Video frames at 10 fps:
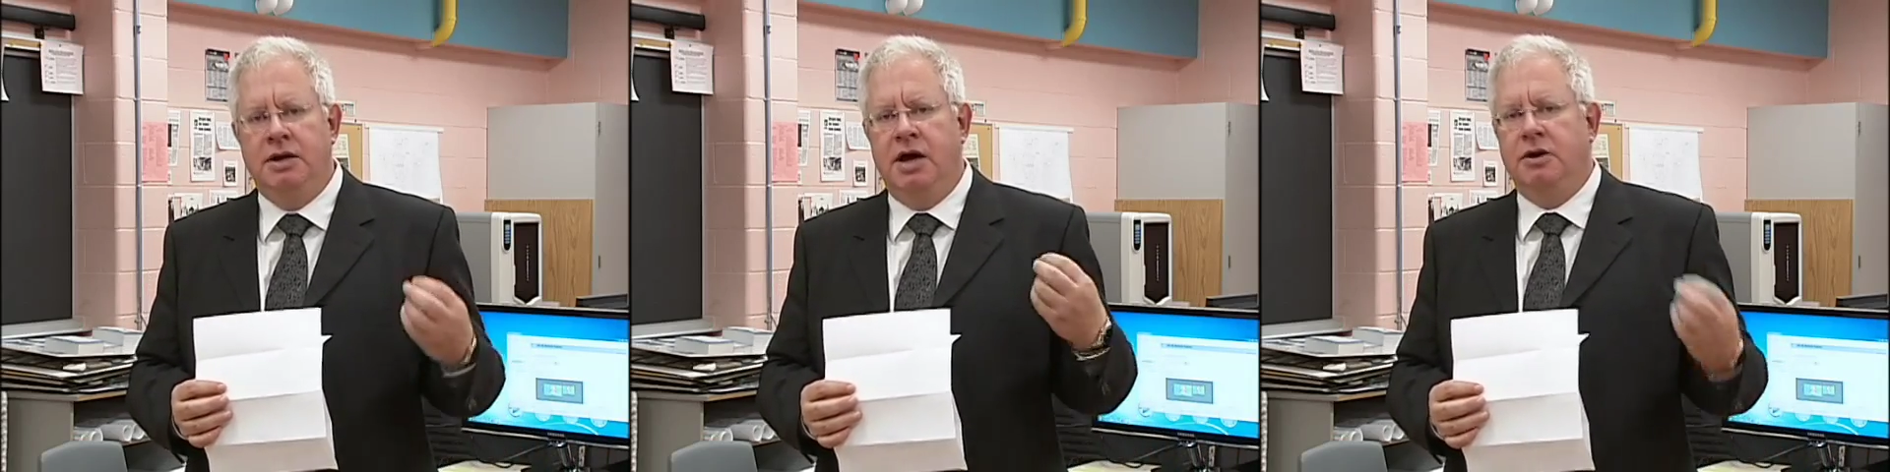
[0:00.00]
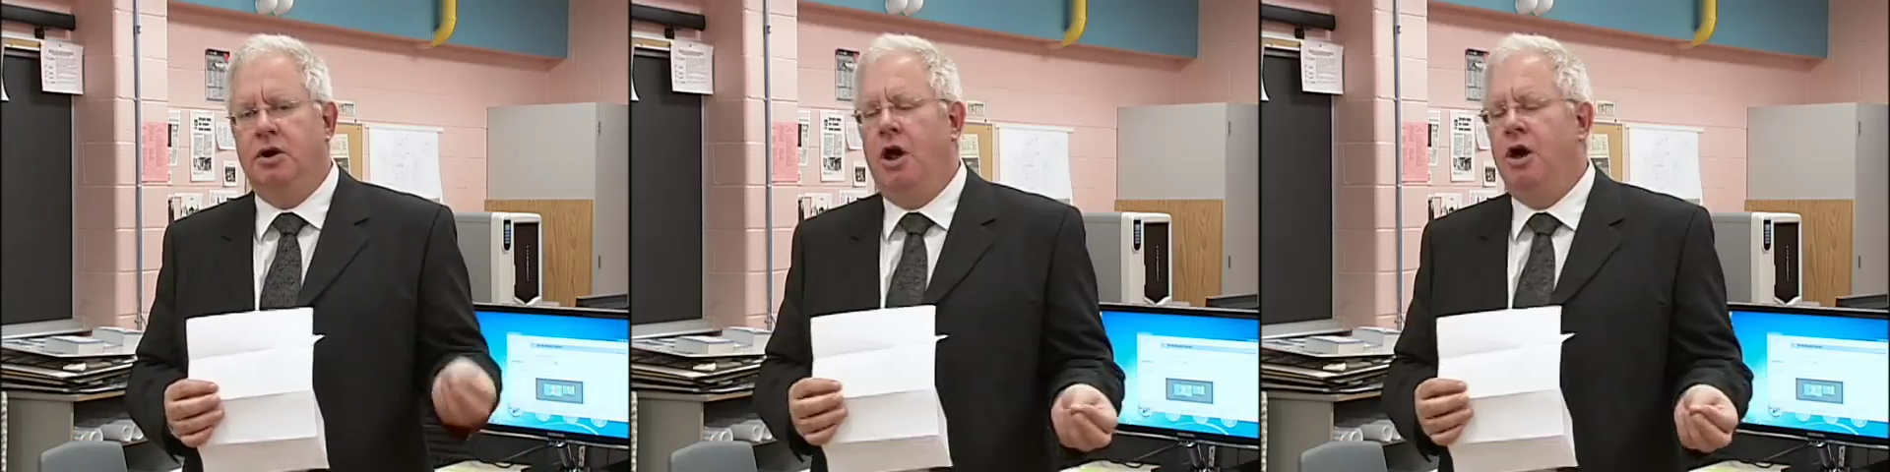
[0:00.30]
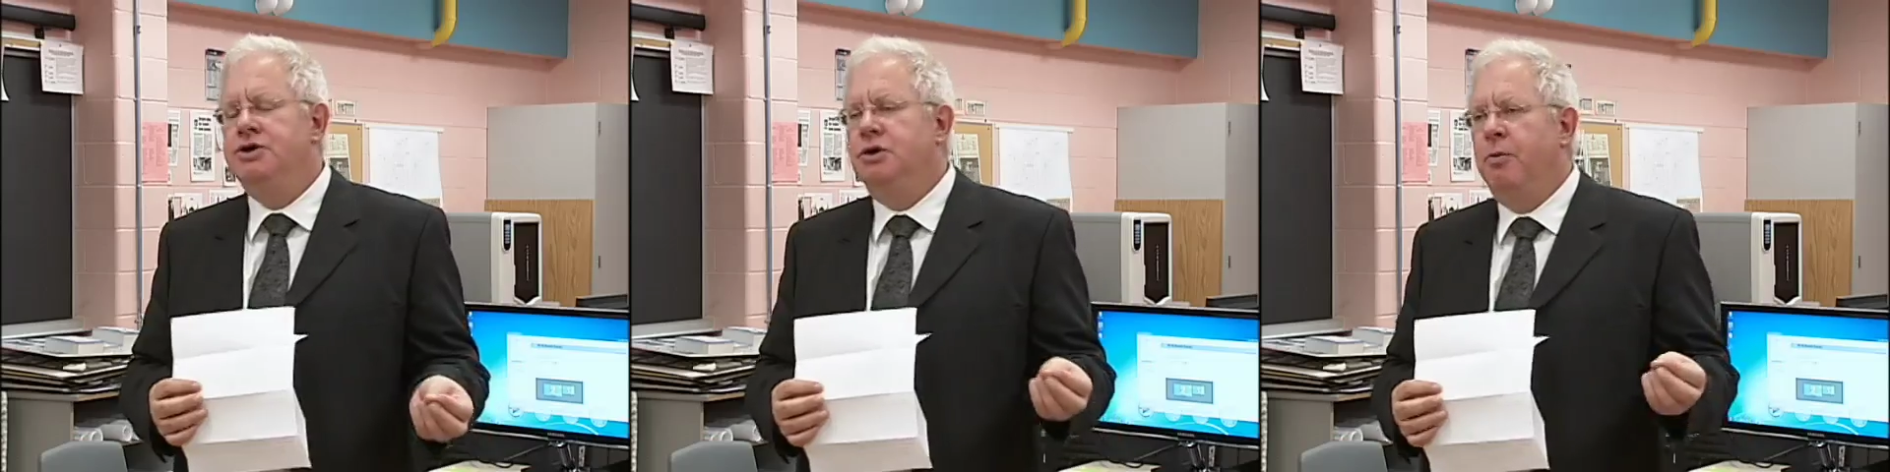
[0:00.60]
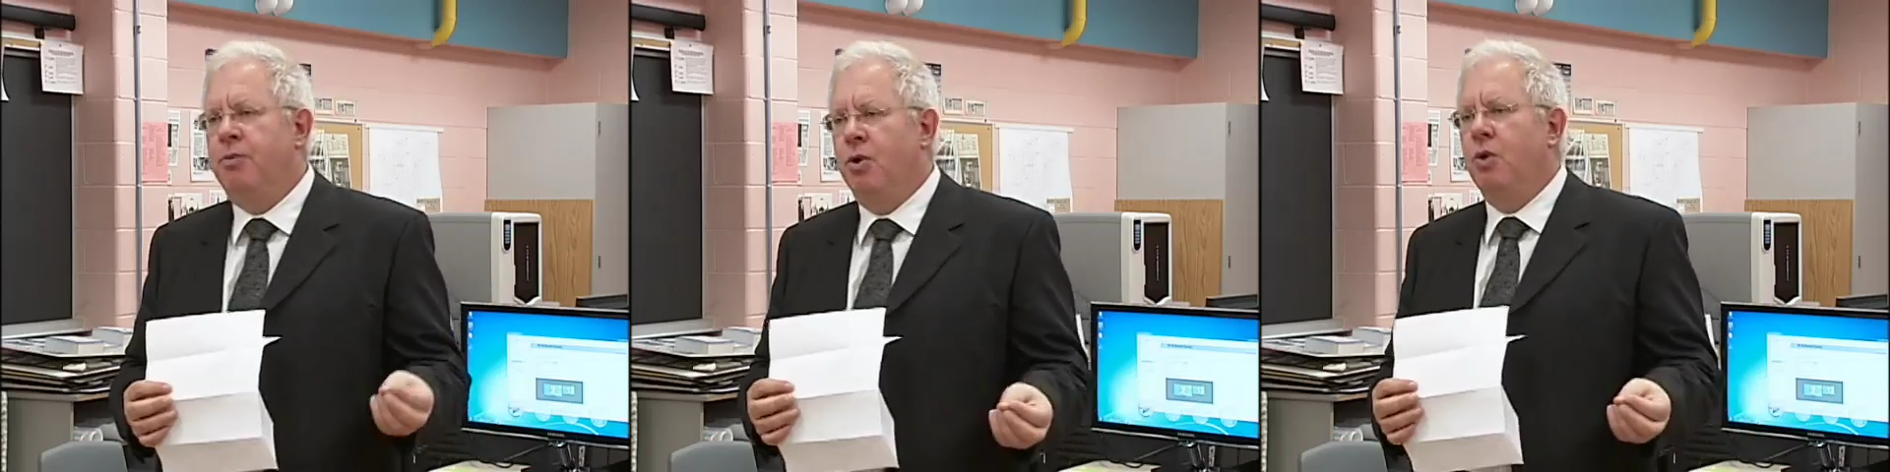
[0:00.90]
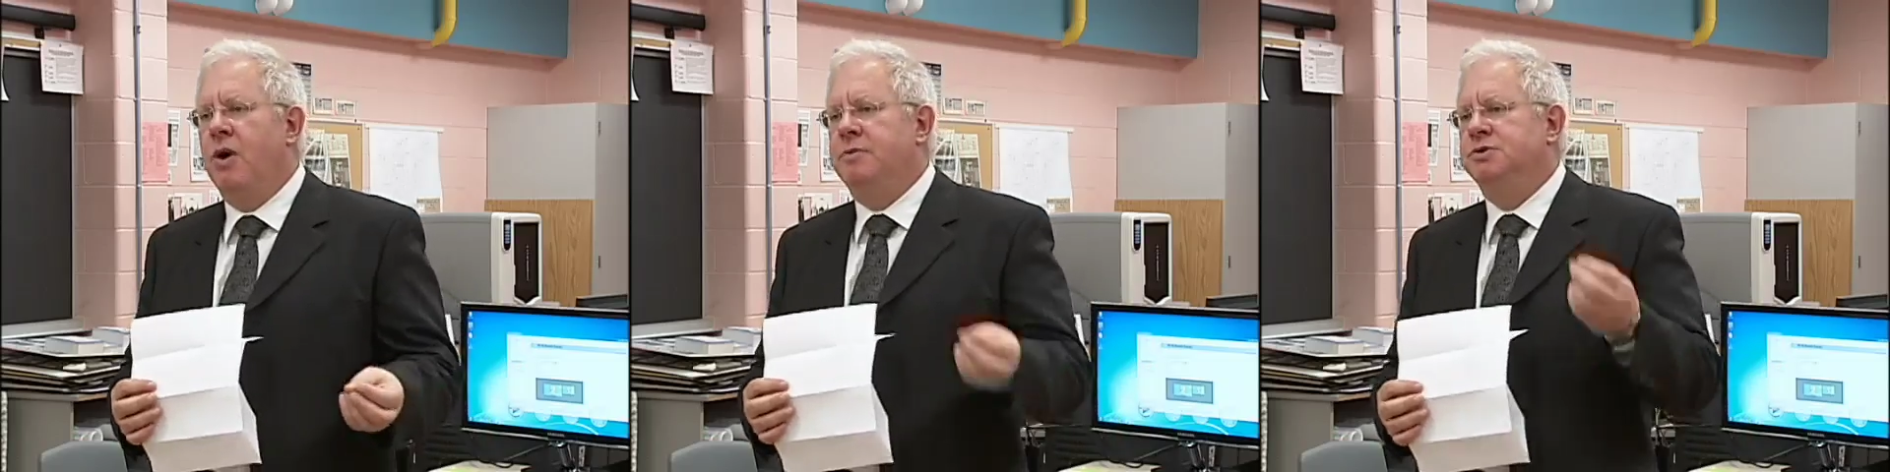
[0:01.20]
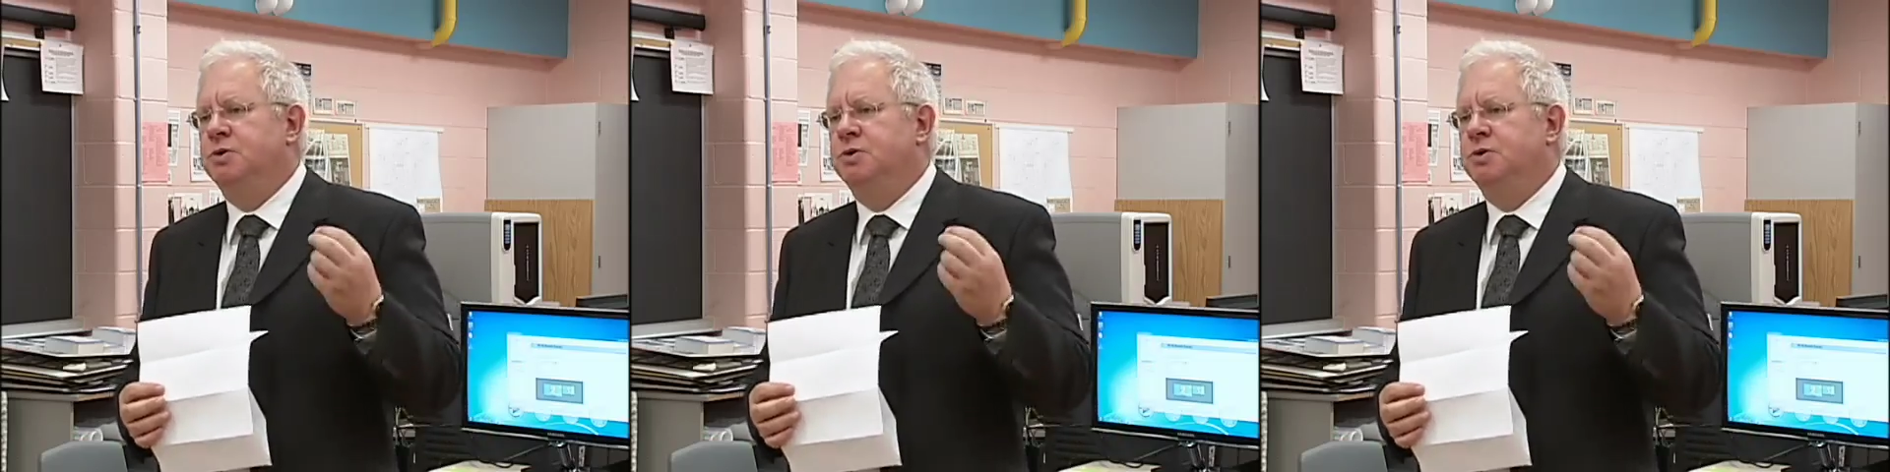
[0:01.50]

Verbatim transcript: technological programs